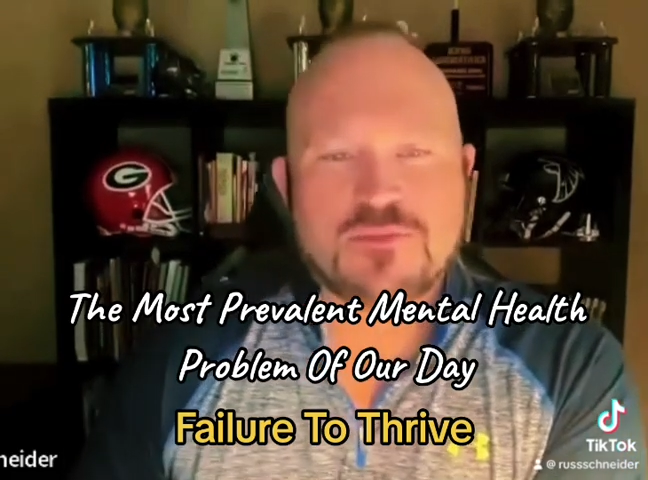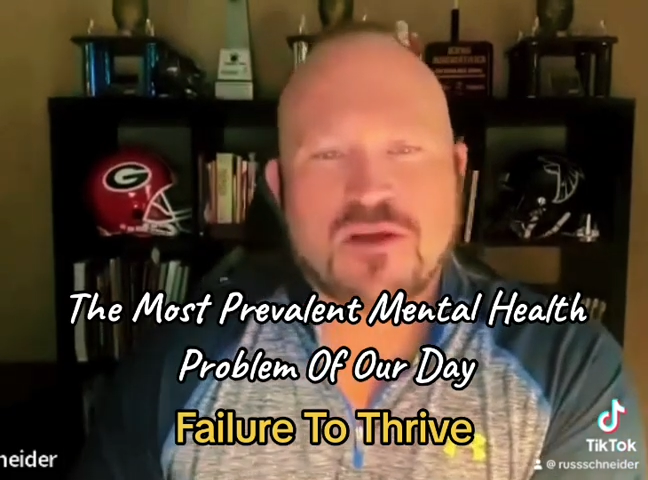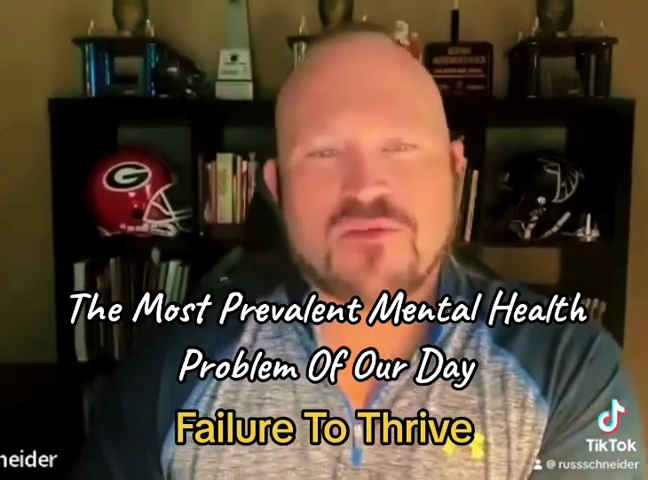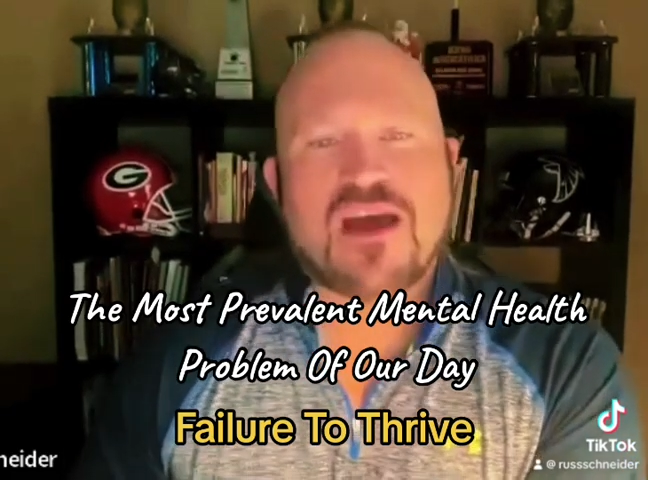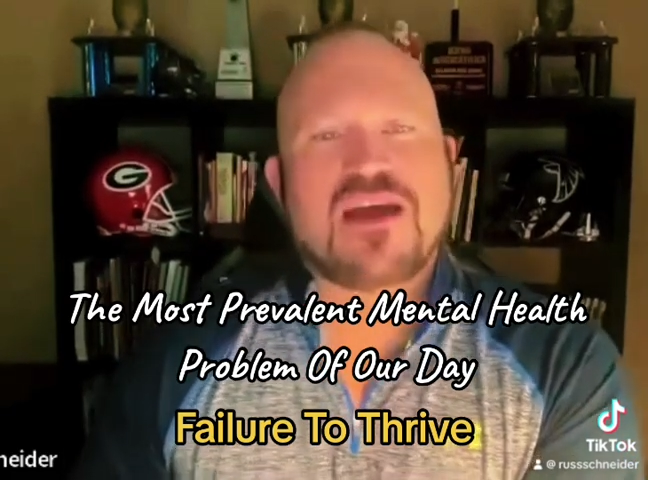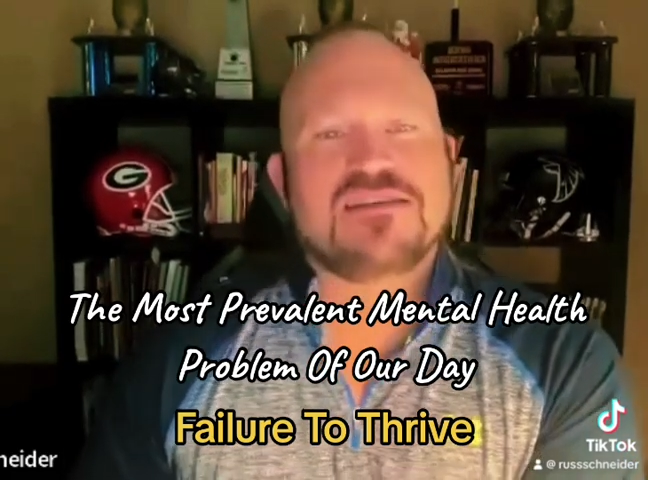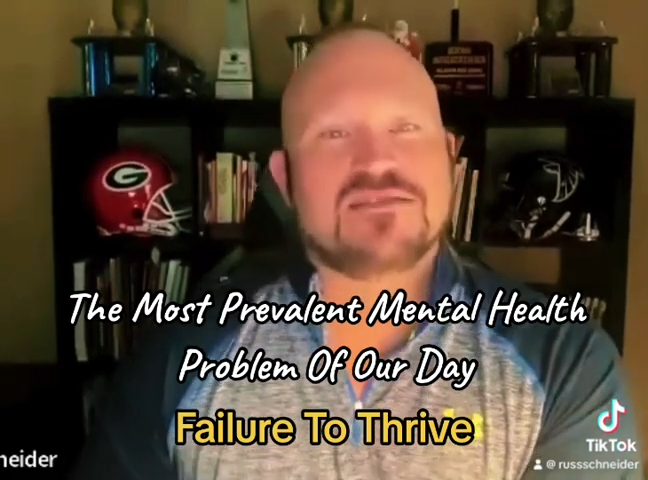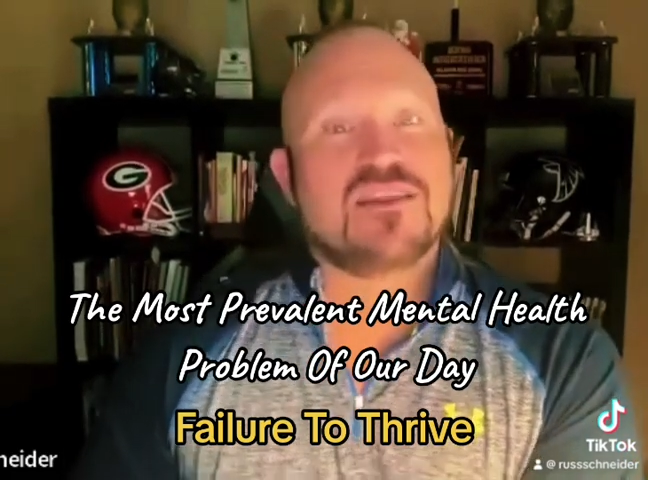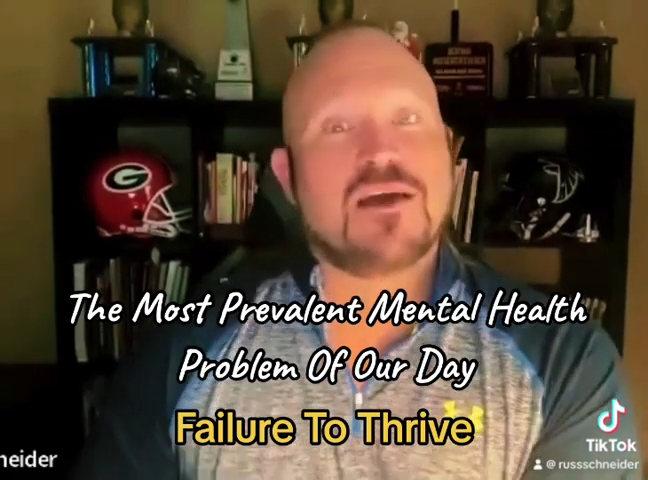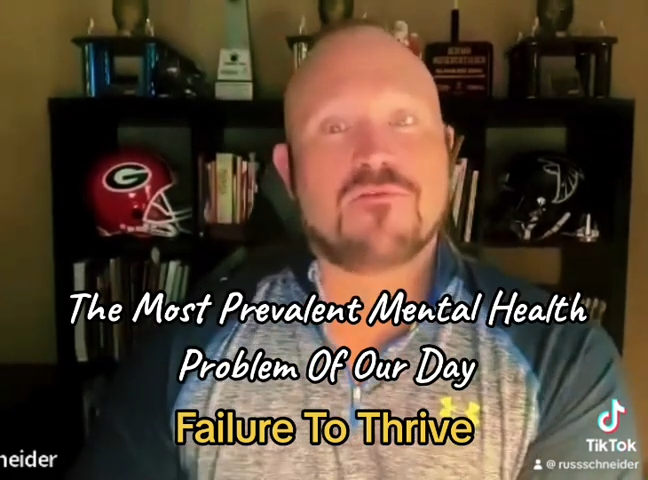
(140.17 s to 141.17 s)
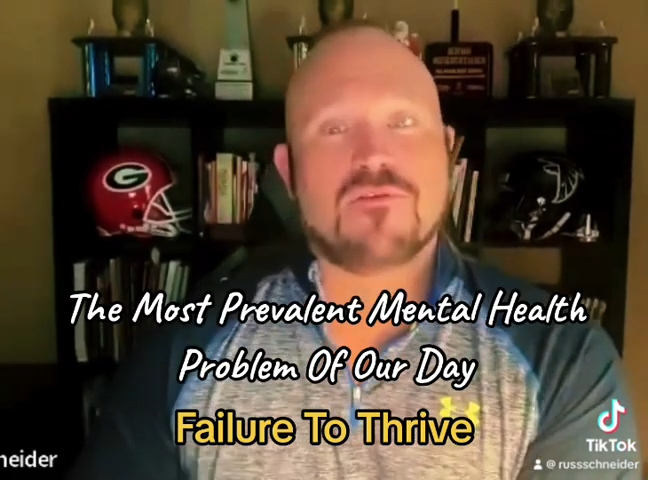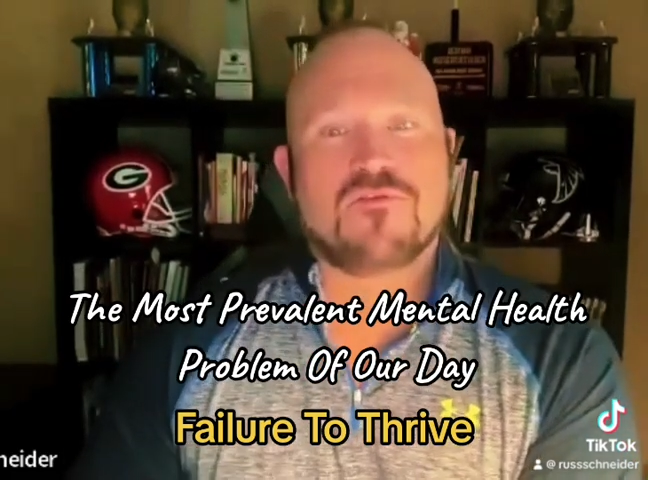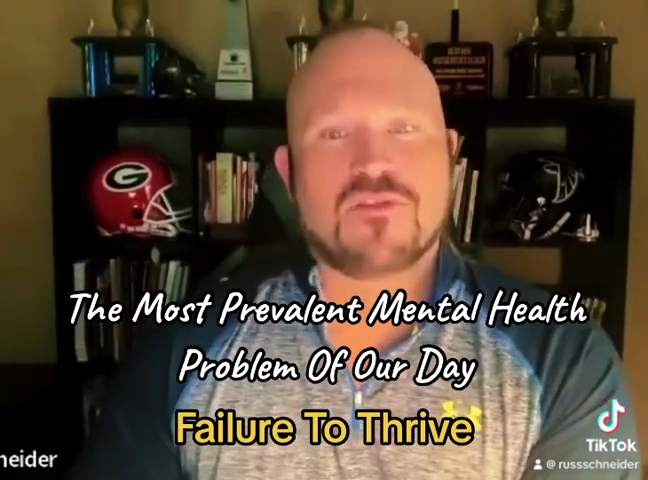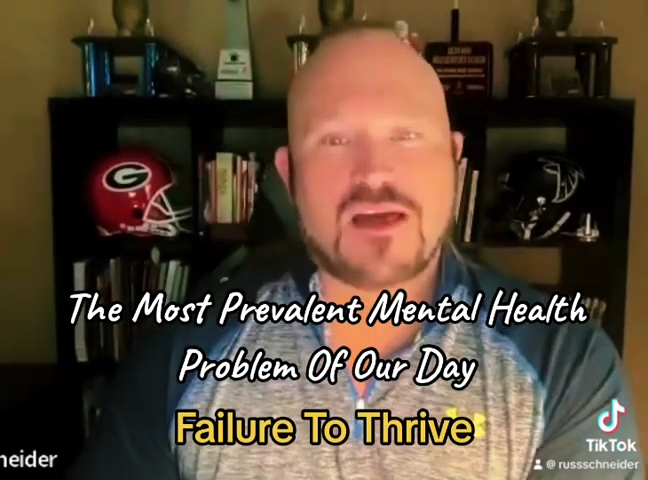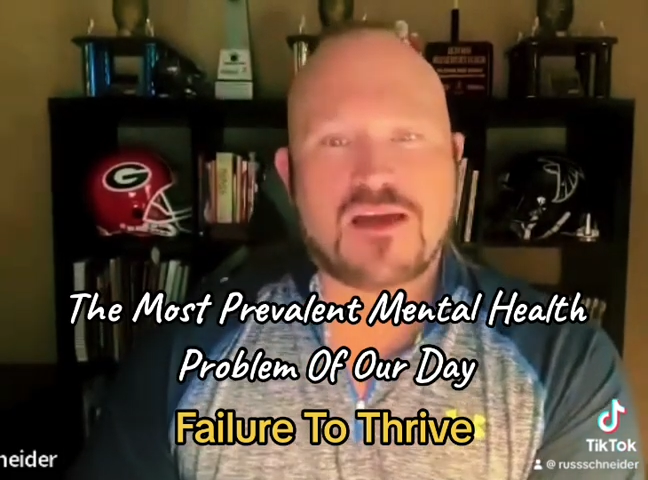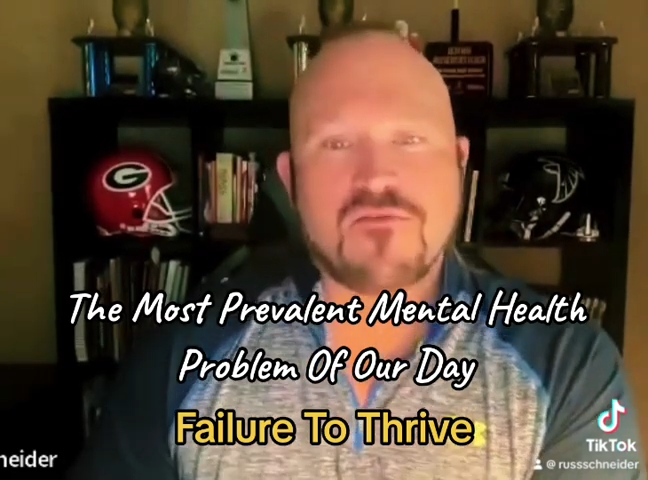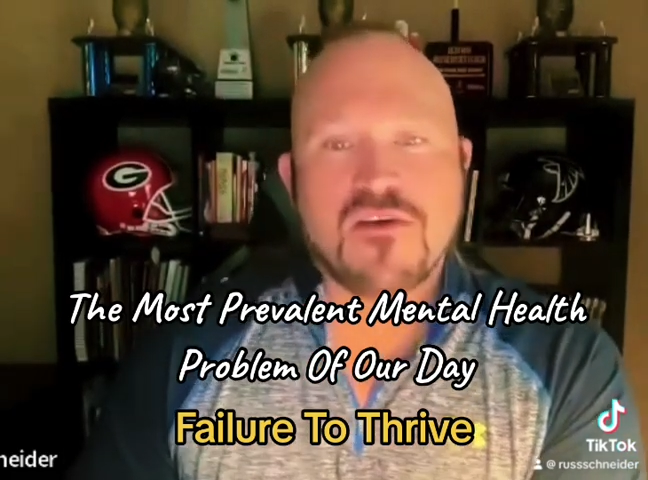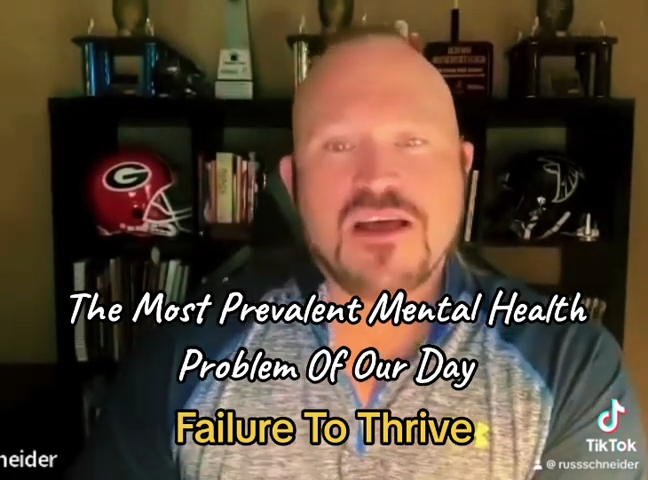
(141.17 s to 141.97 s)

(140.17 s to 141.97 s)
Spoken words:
be on the highest level of life,